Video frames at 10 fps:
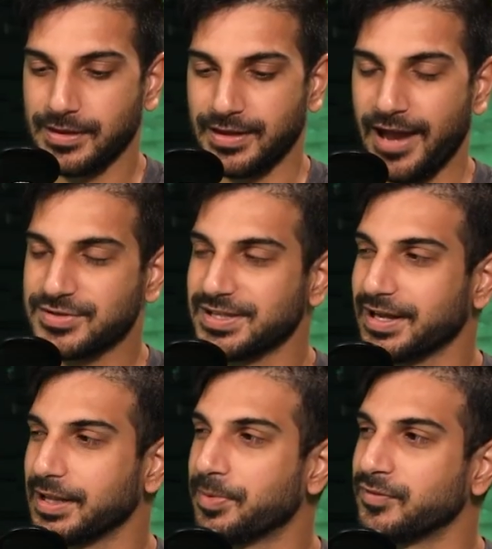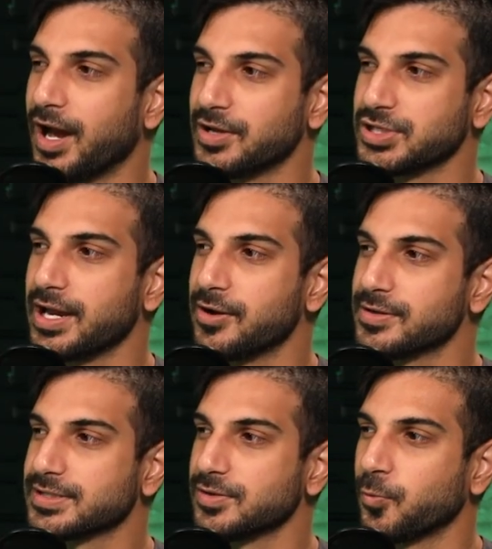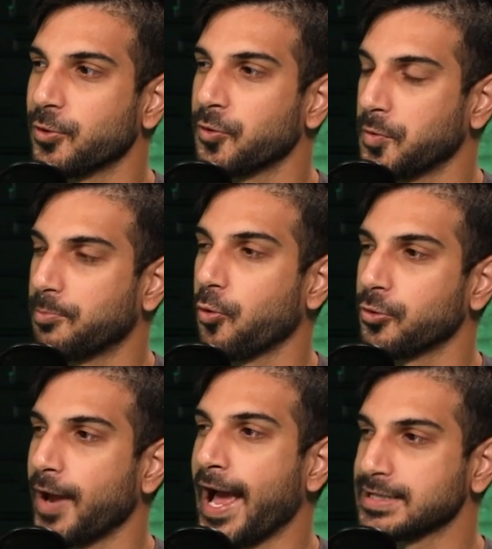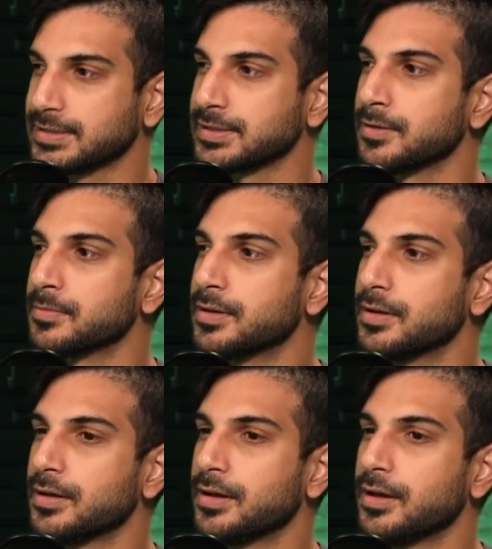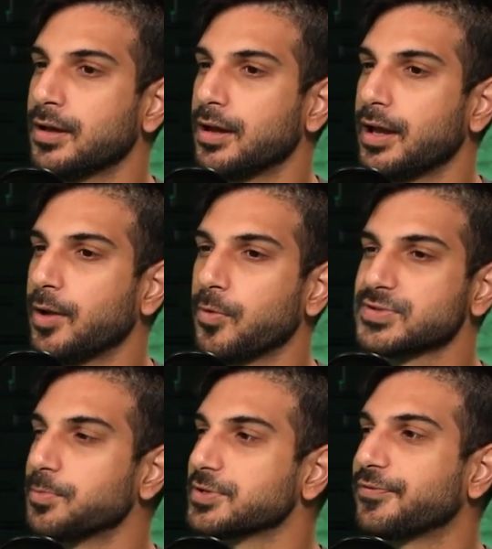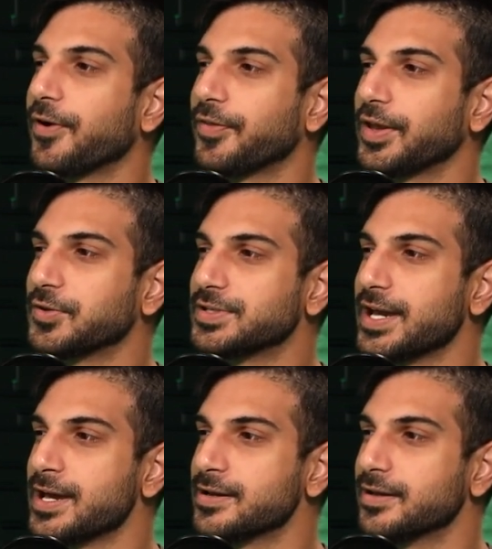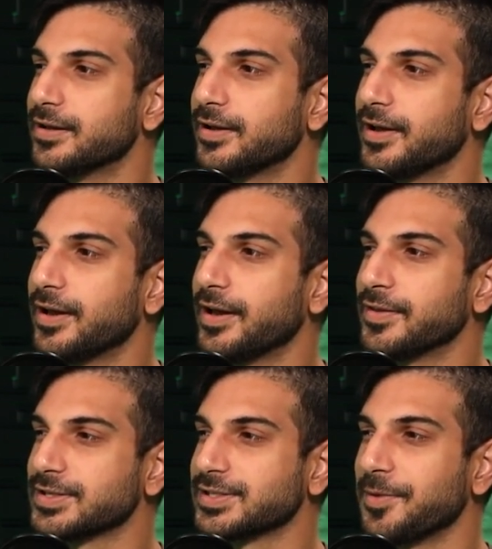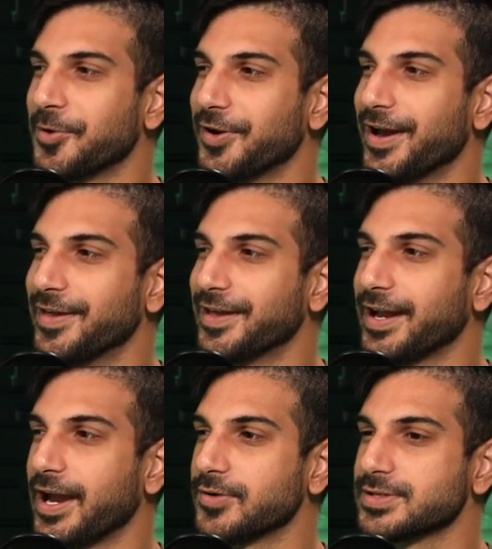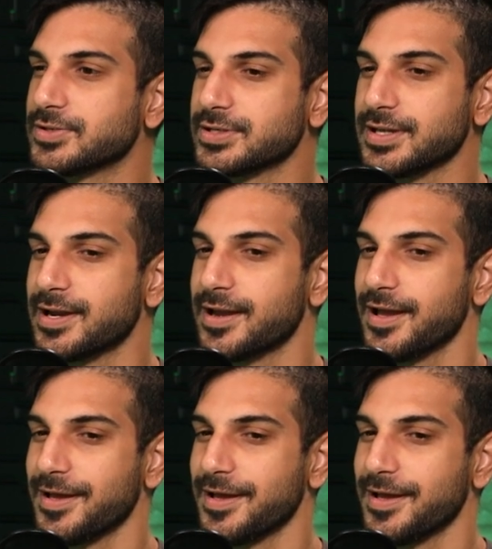have you seen that clip of Najee Harris where a reporter asks him, hey, what was the most fun thing you did in the summer? And then Harris is just like,